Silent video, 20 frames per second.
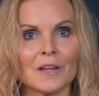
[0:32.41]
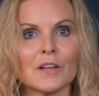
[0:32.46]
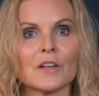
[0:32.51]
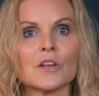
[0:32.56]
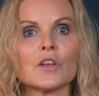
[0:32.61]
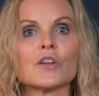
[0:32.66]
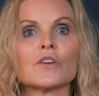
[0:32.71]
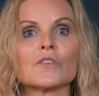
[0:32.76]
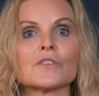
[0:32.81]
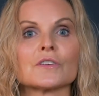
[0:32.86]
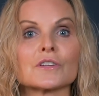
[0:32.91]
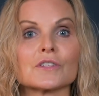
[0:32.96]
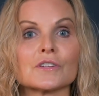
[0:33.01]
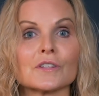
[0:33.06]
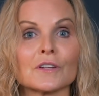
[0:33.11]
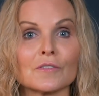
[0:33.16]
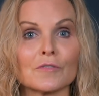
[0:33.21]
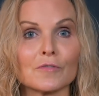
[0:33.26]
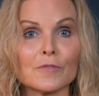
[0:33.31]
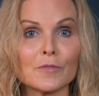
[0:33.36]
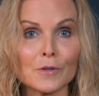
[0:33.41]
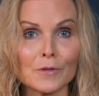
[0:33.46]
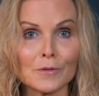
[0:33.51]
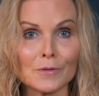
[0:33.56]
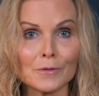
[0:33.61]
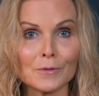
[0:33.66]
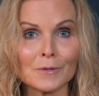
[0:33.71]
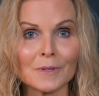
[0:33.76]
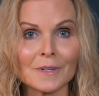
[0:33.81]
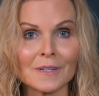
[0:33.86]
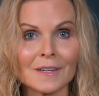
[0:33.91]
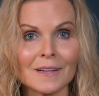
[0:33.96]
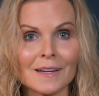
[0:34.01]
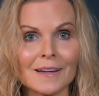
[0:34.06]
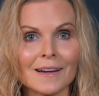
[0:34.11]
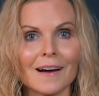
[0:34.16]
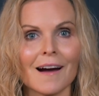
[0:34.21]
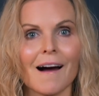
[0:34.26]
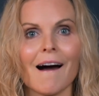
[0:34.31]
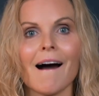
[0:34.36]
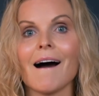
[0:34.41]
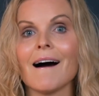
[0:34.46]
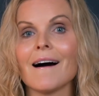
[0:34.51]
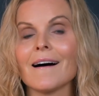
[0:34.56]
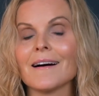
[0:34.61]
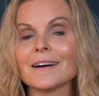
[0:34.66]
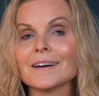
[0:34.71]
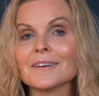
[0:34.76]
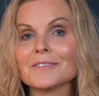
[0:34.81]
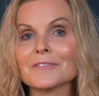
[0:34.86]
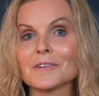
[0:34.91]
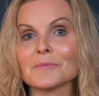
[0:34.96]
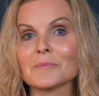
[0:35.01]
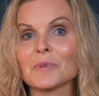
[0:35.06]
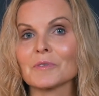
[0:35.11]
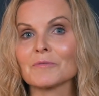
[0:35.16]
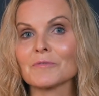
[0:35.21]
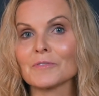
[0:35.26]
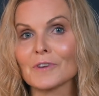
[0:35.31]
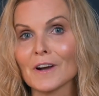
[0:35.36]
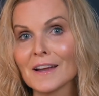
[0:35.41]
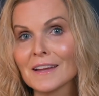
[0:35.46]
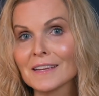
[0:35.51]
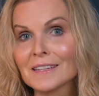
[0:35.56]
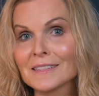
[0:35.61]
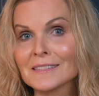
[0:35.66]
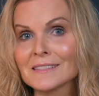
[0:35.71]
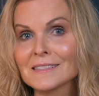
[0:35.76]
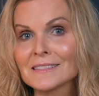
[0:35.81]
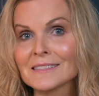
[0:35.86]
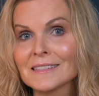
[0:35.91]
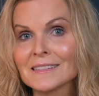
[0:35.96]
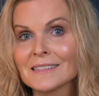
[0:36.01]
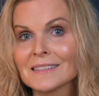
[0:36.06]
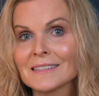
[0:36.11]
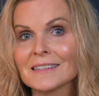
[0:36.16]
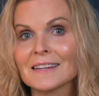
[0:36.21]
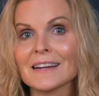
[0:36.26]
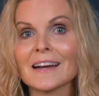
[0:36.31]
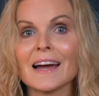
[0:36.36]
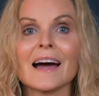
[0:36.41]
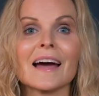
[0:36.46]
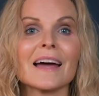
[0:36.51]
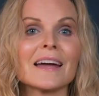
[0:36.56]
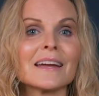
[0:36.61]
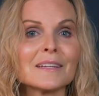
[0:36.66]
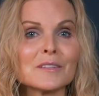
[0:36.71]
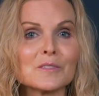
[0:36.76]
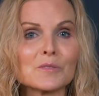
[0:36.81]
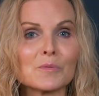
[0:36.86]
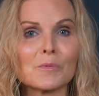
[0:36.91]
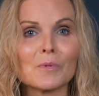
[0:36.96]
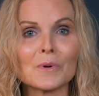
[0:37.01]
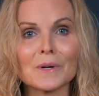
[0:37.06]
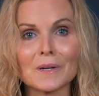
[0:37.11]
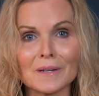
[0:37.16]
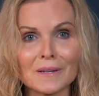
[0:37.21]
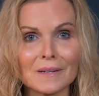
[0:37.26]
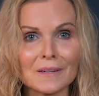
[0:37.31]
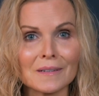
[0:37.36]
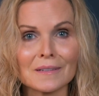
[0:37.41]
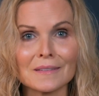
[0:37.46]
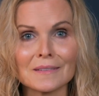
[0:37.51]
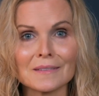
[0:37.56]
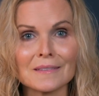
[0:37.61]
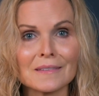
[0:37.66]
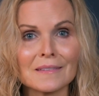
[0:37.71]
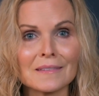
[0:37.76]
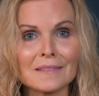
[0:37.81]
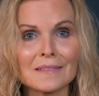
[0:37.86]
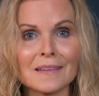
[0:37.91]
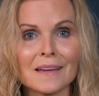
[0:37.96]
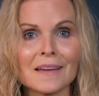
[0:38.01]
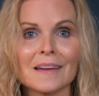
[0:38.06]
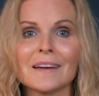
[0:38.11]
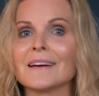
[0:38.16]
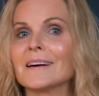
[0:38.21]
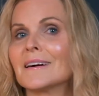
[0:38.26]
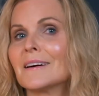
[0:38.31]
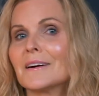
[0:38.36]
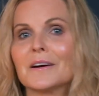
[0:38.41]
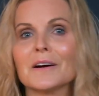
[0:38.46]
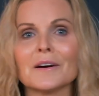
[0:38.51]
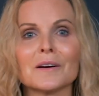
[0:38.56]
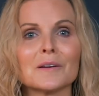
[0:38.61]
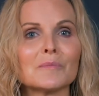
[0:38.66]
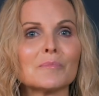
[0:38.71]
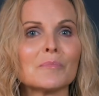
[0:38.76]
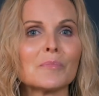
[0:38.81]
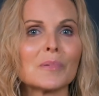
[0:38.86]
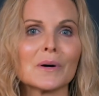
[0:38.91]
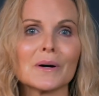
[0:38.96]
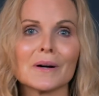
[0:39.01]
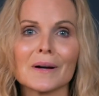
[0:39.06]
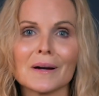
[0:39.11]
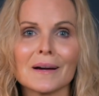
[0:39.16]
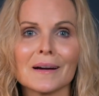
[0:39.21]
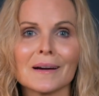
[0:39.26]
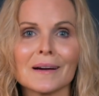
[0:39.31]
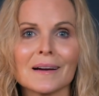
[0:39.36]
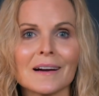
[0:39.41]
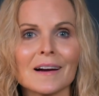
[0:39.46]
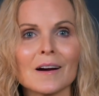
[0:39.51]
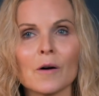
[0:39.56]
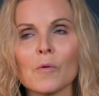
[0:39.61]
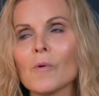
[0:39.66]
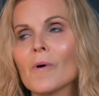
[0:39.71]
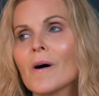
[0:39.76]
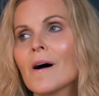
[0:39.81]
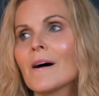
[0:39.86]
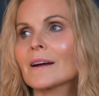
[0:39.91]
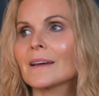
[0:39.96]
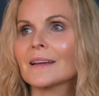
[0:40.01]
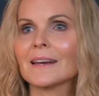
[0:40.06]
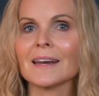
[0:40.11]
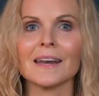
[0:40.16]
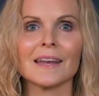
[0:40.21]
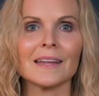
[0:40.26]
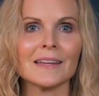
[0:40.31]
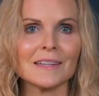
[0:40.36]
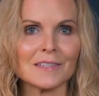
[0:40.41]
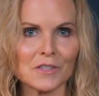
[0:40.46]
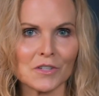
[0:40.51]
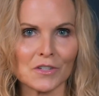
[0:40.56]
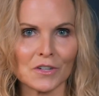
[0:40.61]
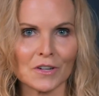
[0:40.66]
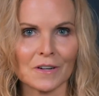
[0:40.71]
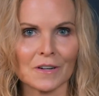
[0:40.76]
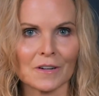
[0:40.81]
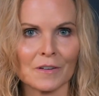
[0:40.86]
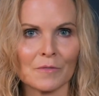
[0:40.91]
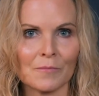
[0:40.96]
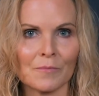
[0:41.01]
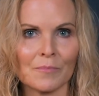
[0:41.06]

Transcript: nourishing food, a hug from a friend, kind words, a good book, a walk in nature.